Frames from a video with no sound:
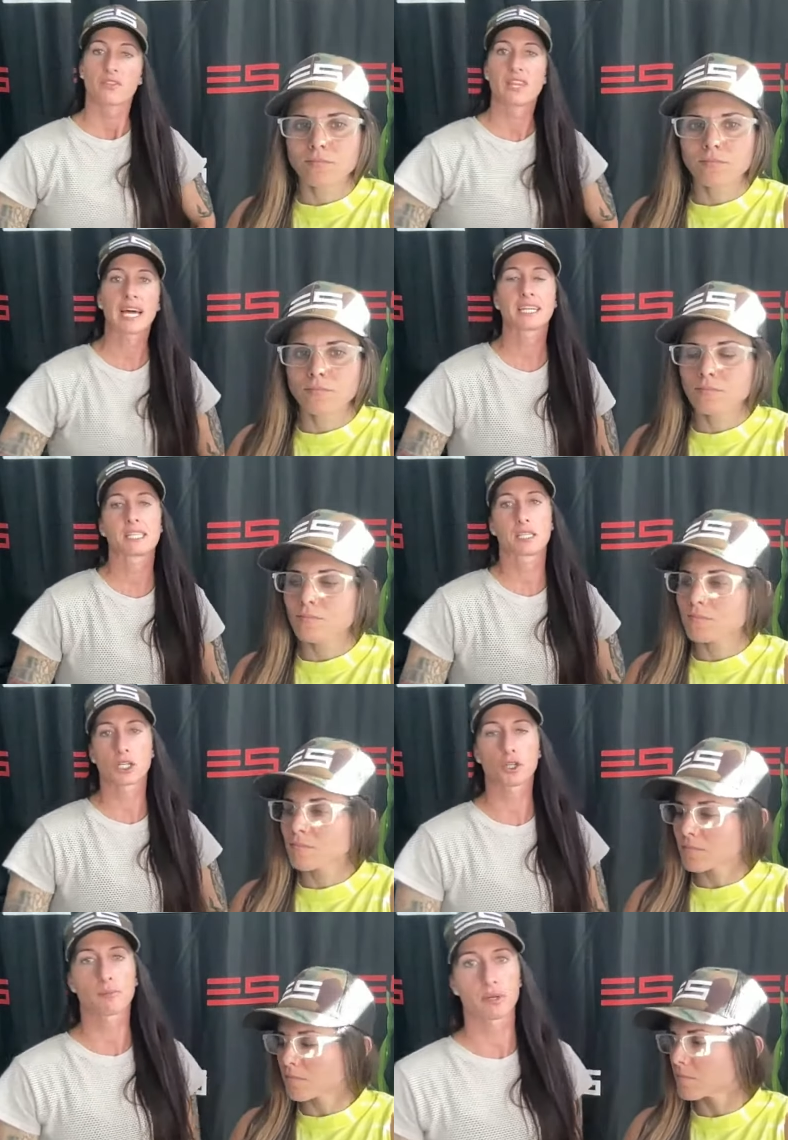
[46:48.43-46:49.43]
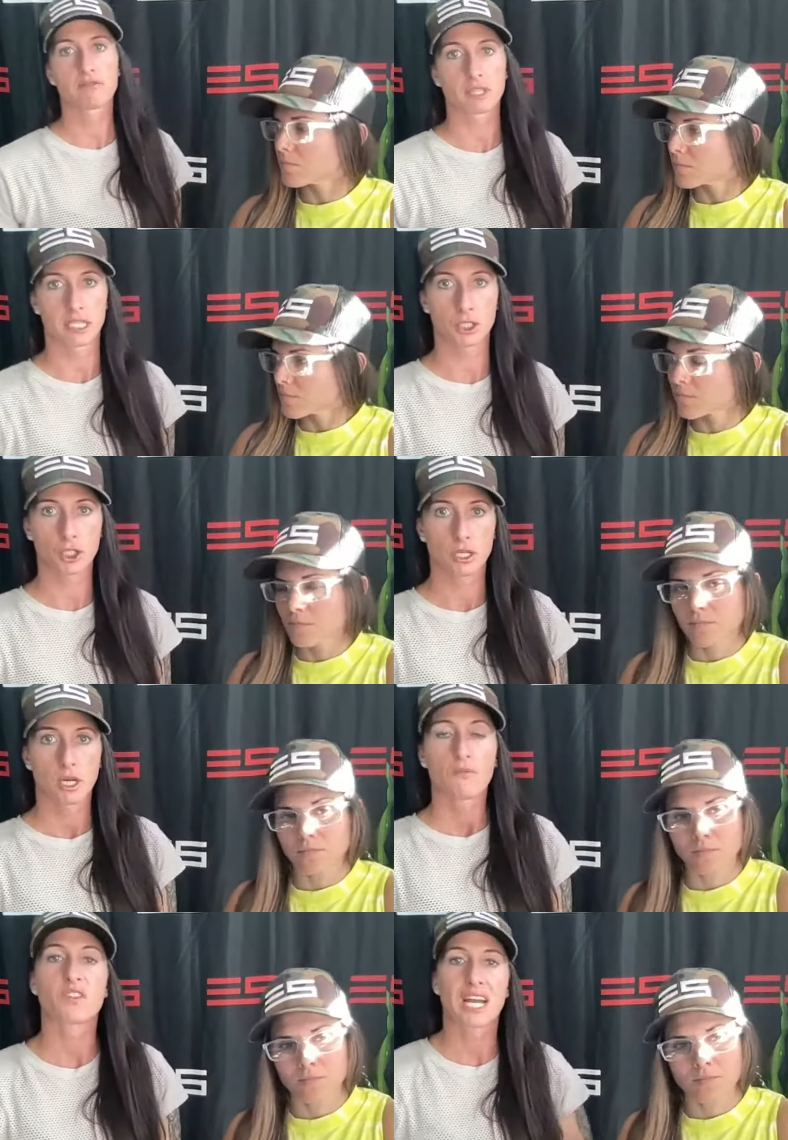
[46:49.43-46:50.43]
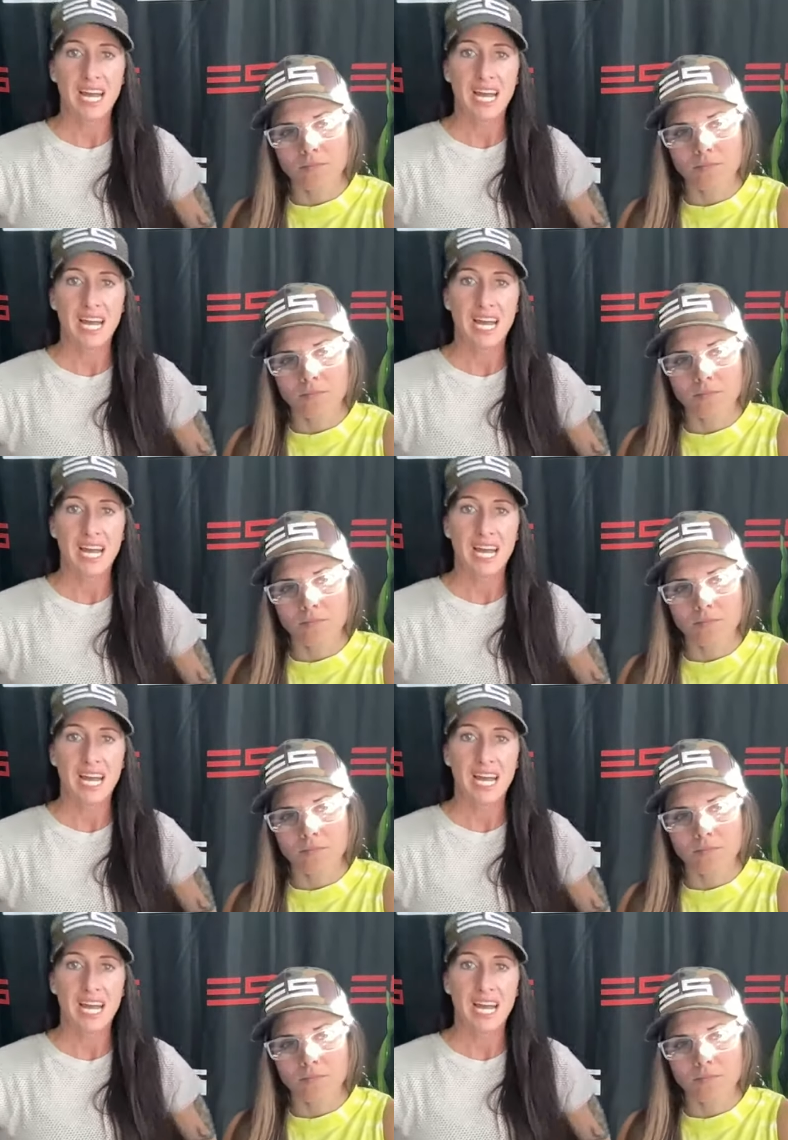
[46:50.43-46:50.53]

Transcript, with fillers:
Speaker 1: that is such a privilege that